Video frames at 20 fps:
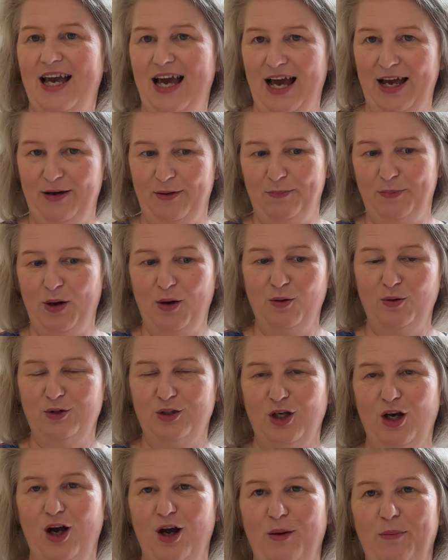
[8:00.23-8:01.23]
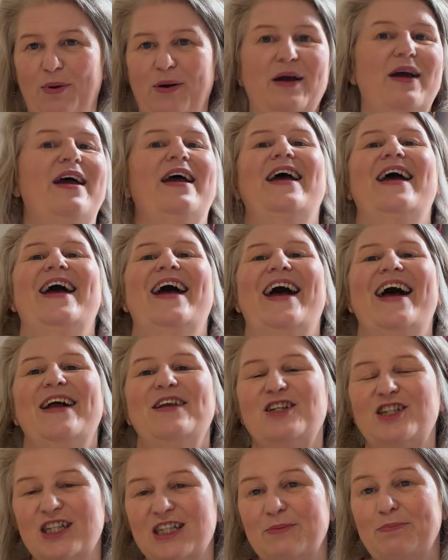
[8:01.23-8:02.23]
and a bold top,
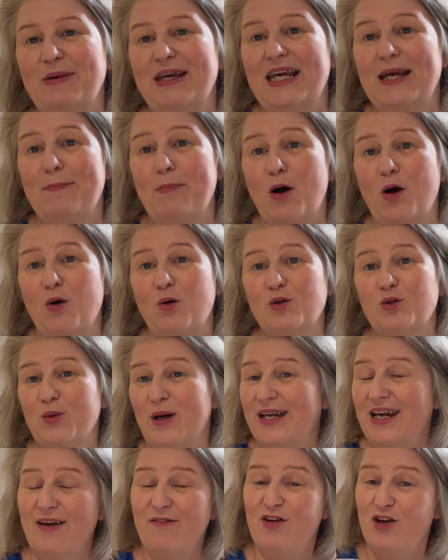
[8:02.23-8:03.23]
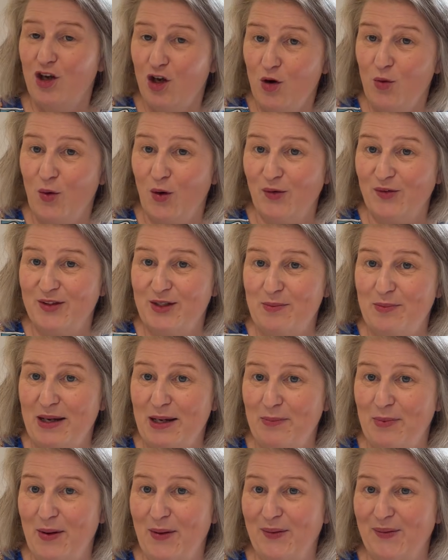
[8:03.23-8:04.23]
and just be bold whenever you want to be
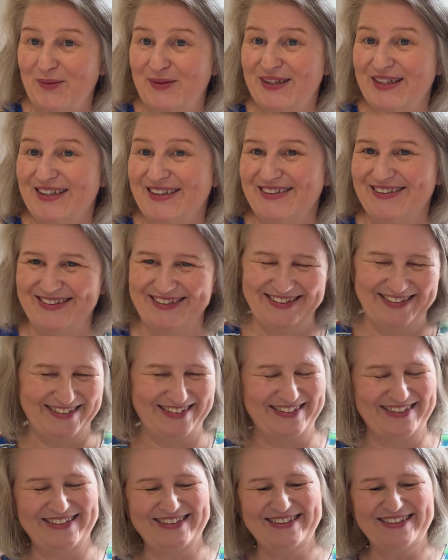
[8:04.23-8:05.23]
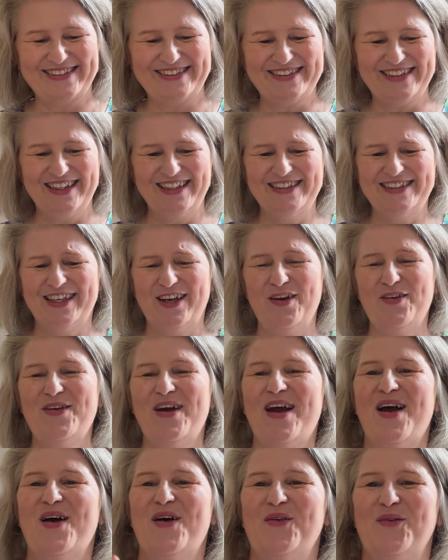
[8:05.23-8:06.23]
bold. So
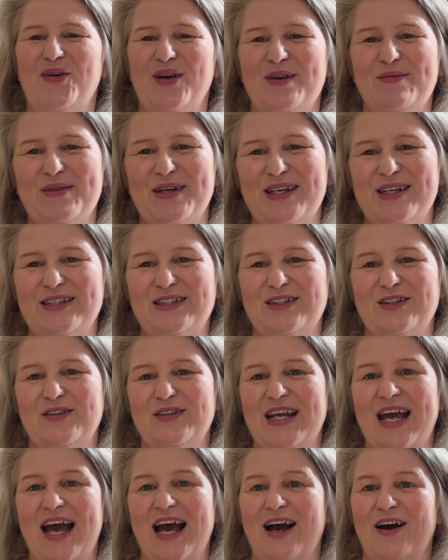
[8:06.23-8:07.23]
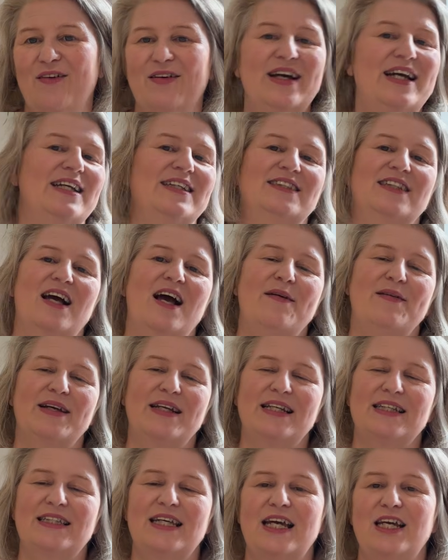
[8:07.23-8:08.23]
what I'm going to do now is I'm
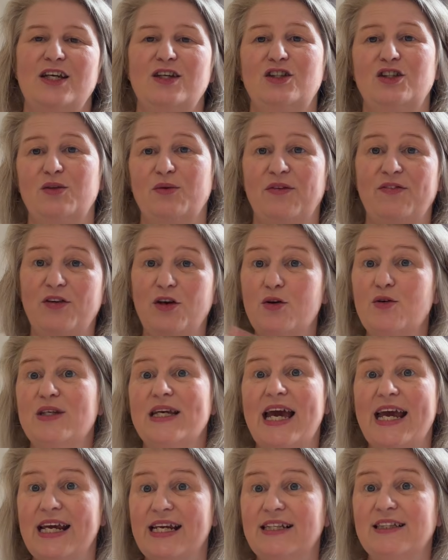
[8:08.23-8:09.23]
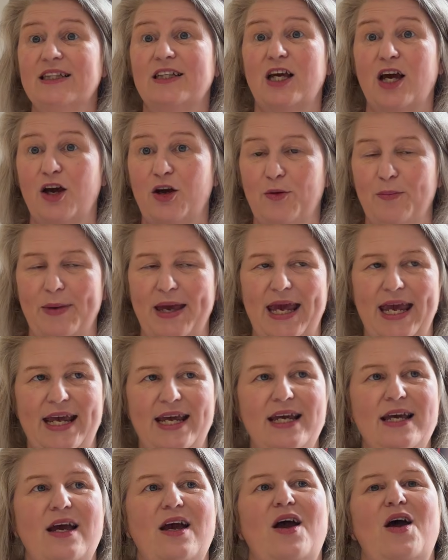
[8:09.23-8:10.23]
going to take you to a few days ago
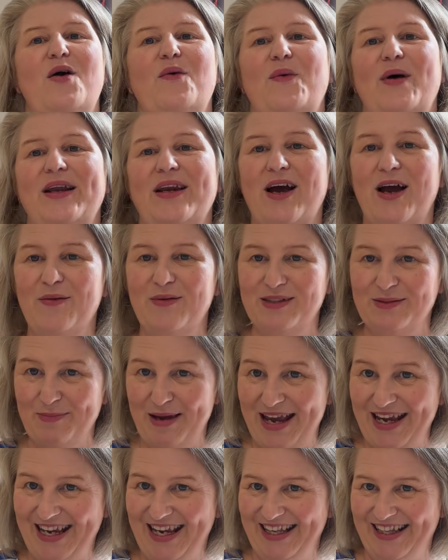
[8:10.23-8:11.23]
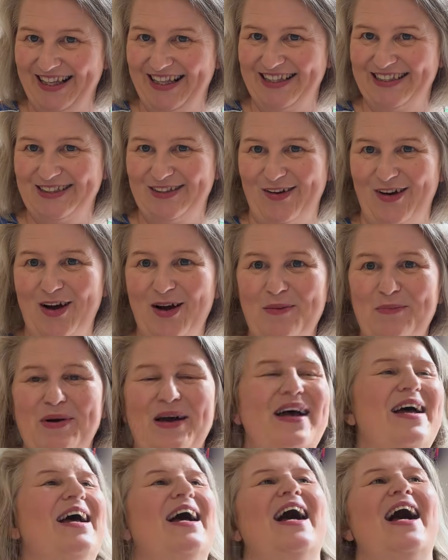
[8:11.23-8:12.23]
me when I was making this top,
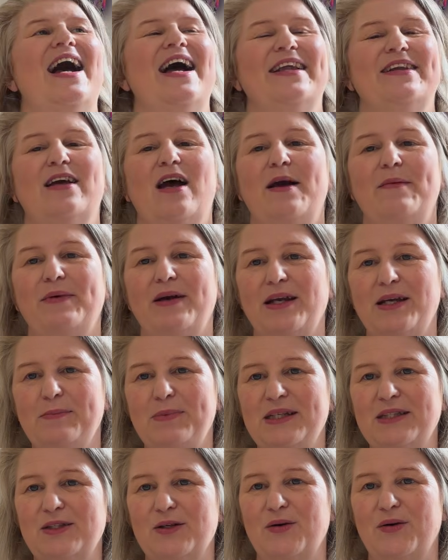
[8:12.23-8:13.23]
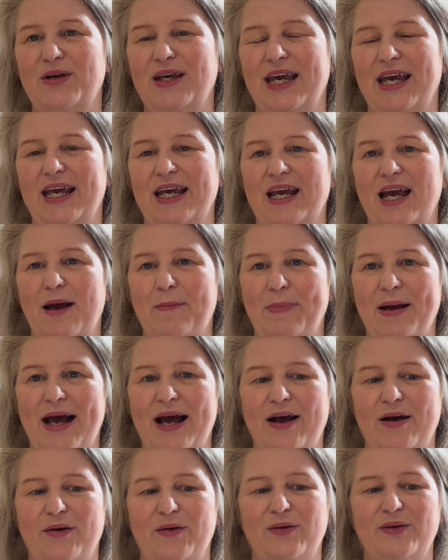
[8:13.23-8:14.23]
and I'm going to be talking
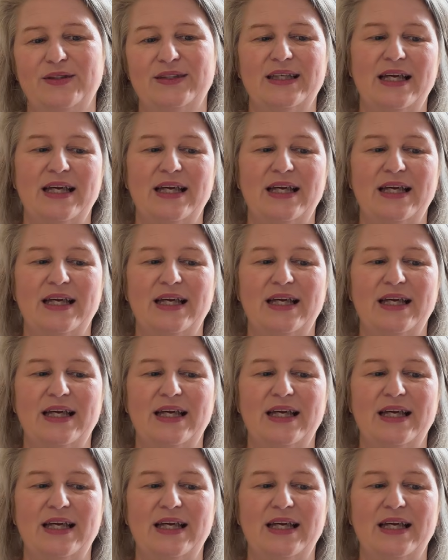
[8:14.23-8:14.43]
about